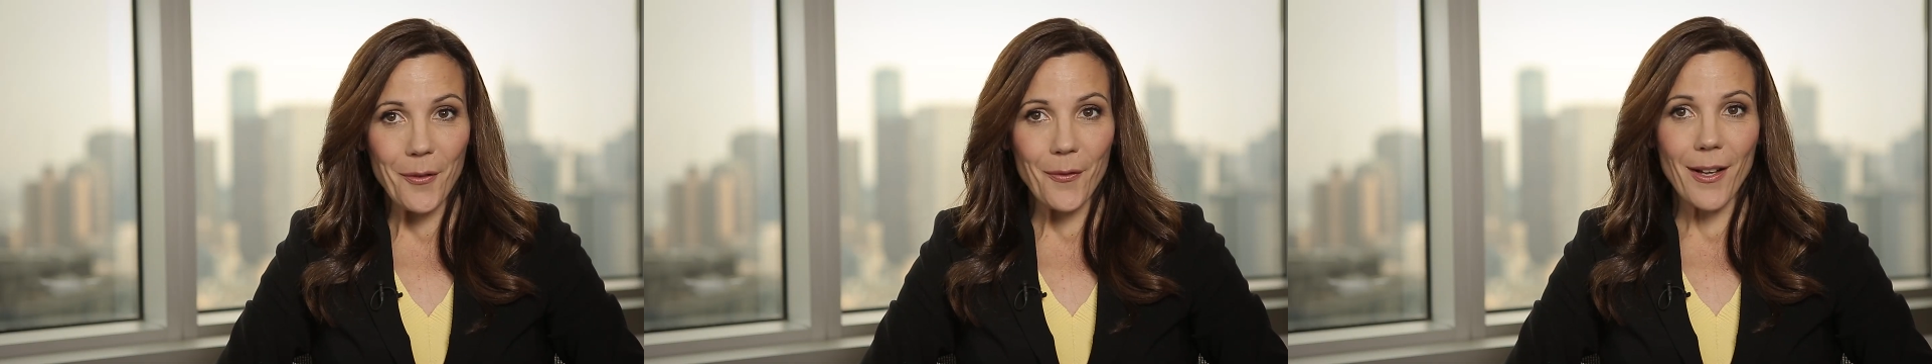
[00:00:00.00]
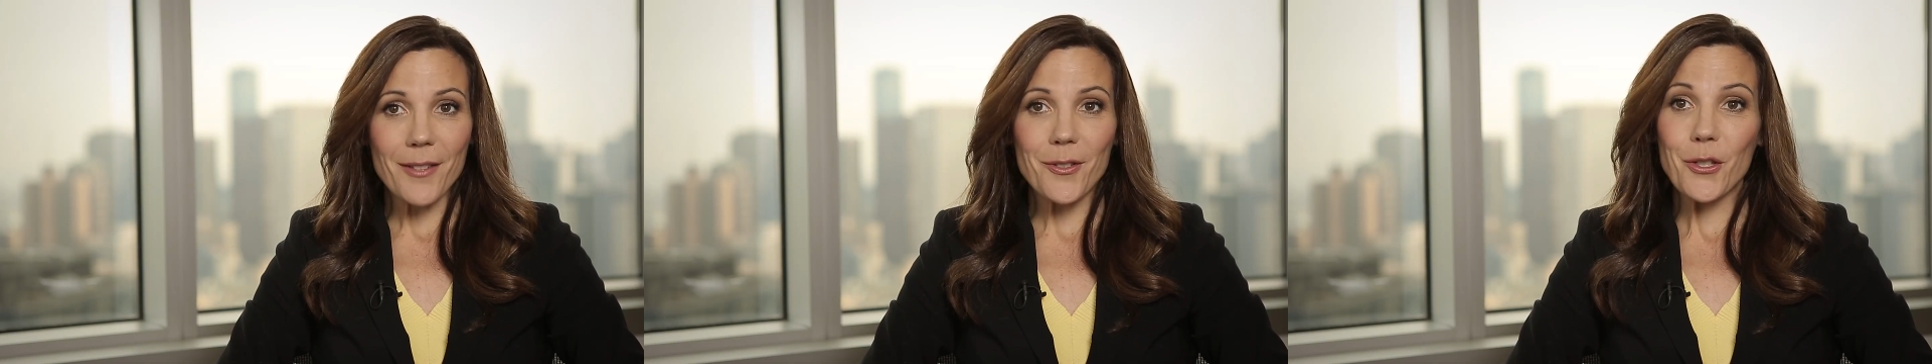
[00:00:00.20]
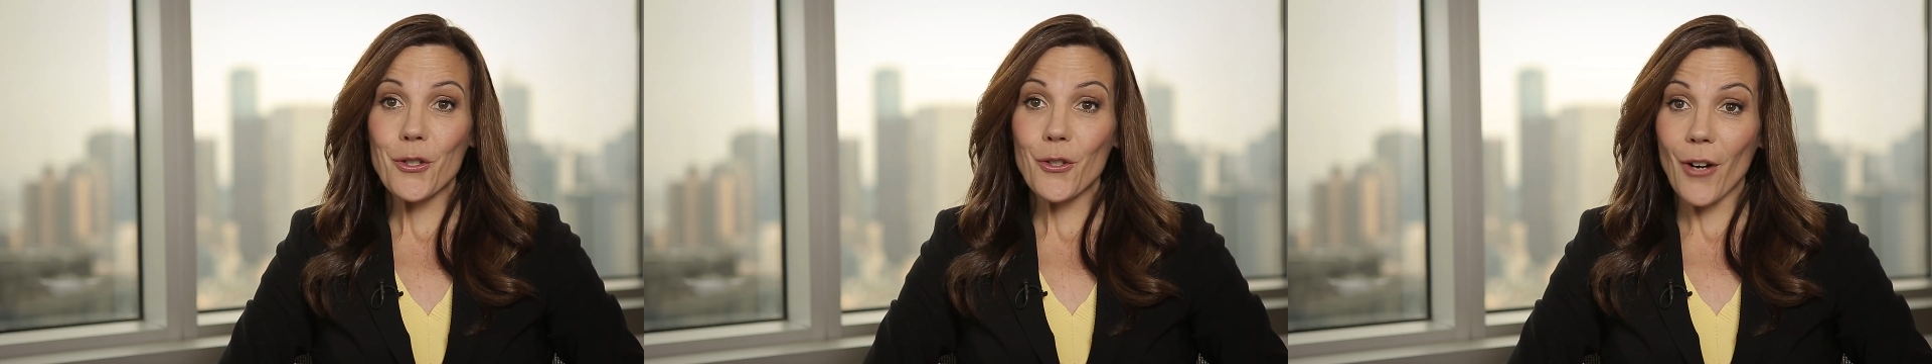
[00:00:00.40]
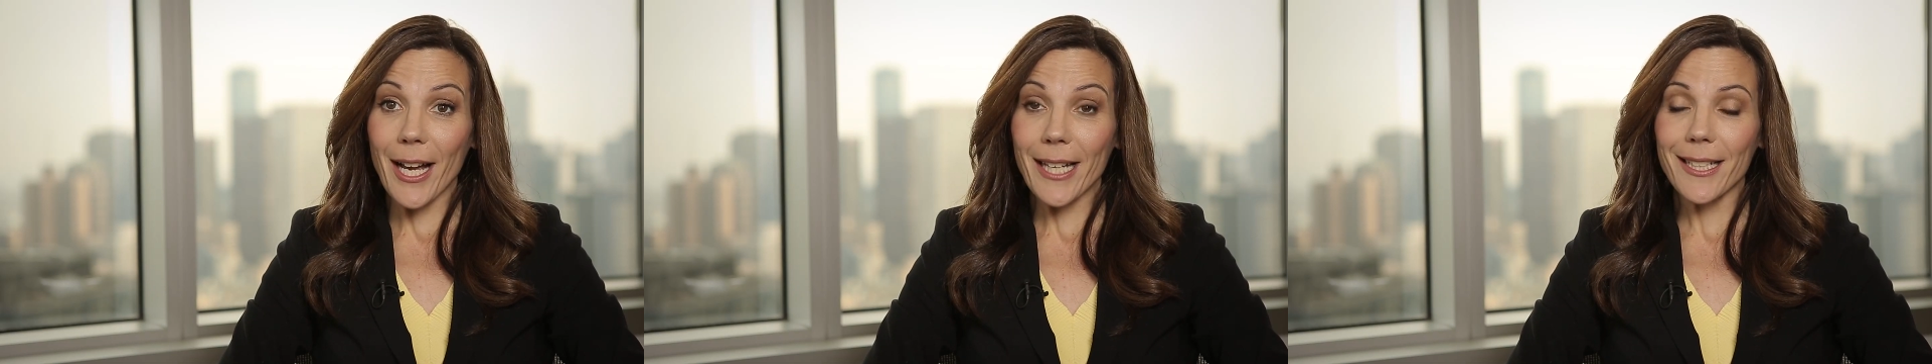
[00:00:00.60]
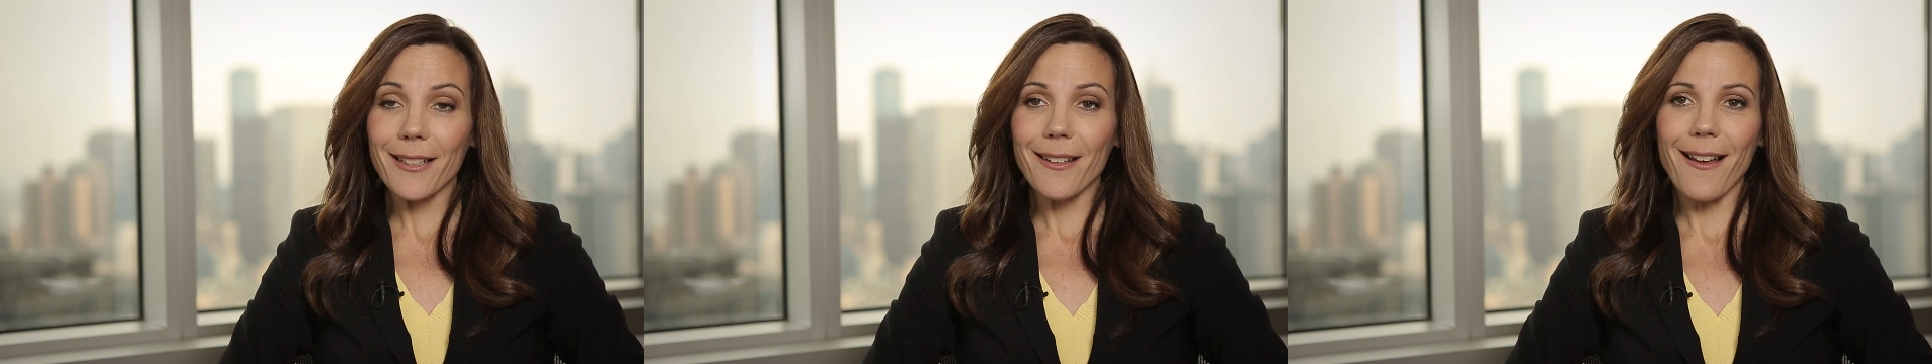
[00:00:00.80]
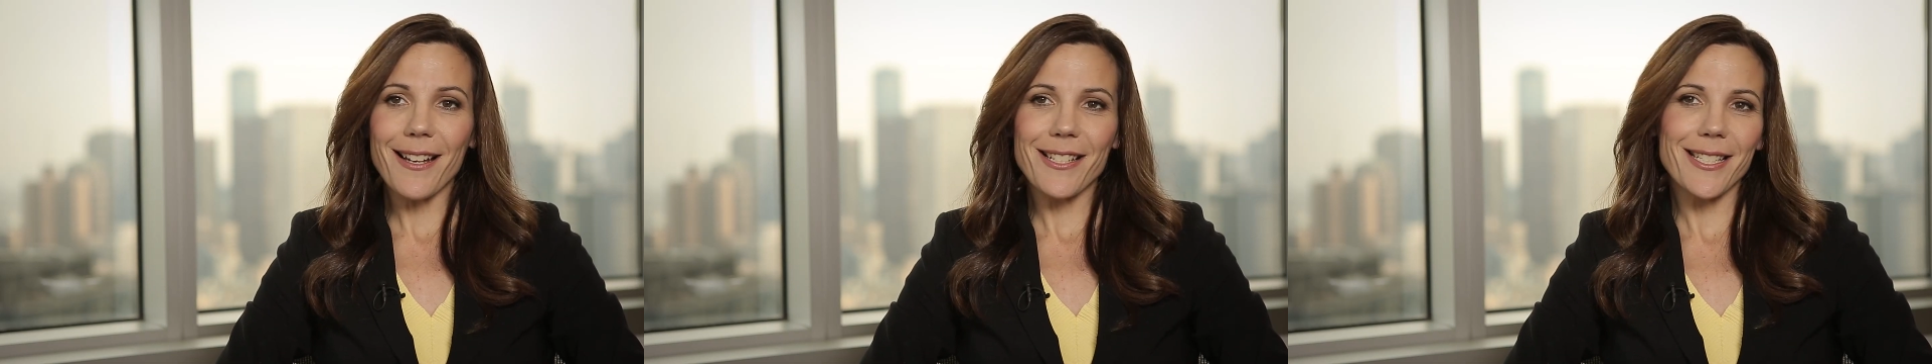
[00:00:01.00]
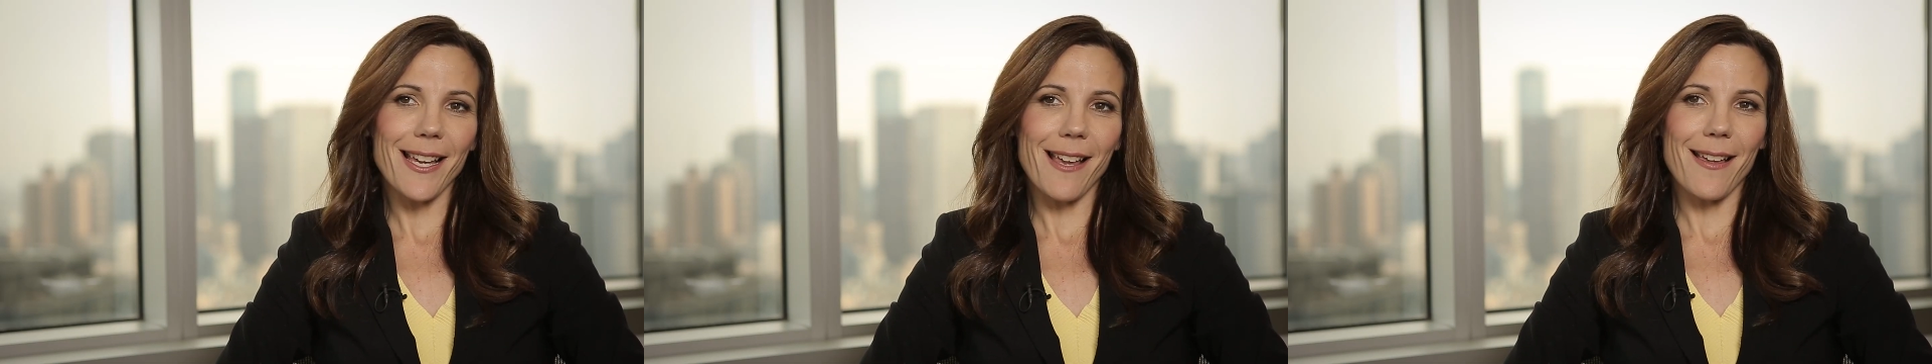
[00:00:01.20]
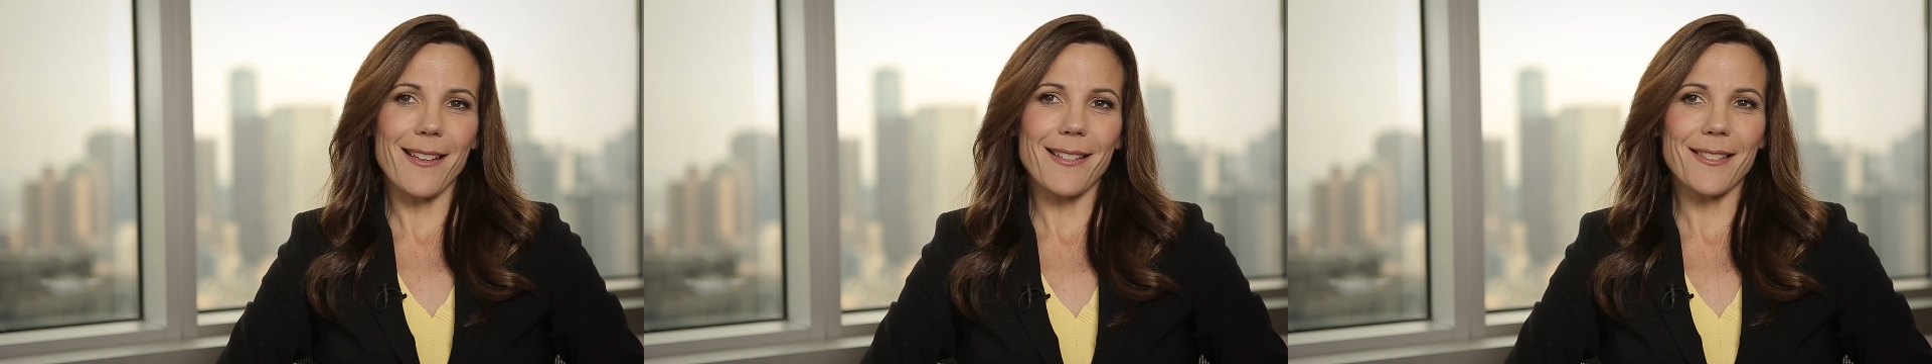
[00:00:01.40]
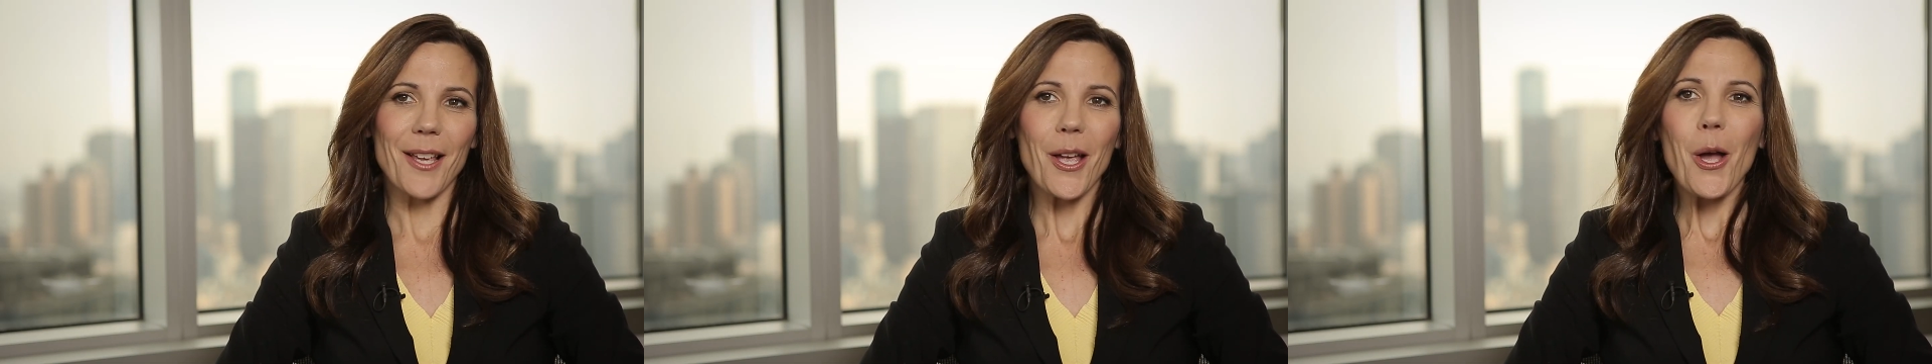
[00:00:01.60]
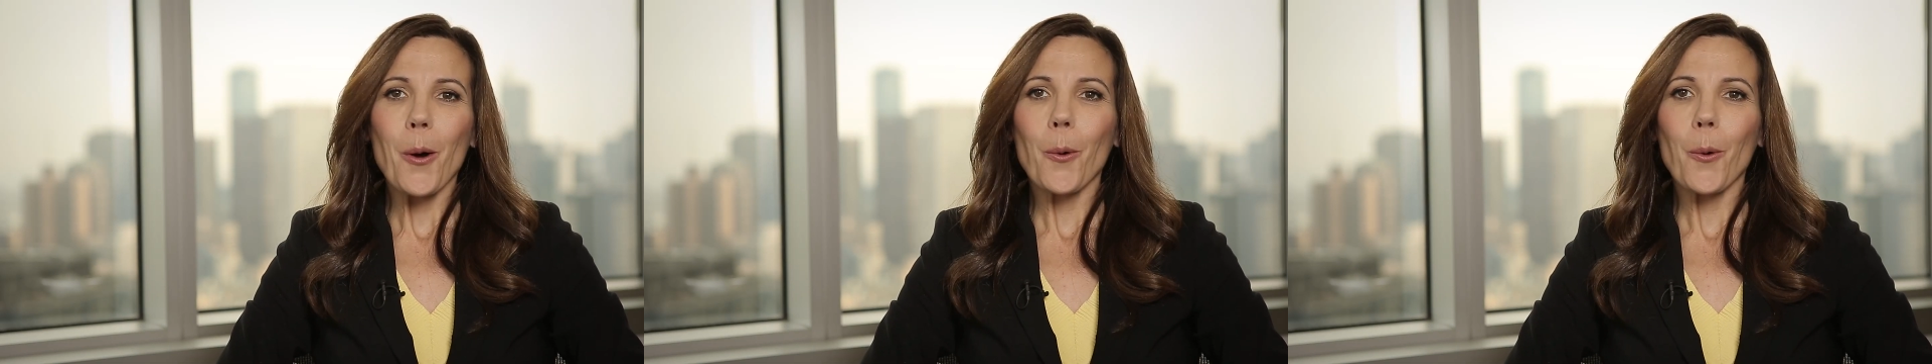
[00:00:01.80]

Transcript: funds are traded like shares.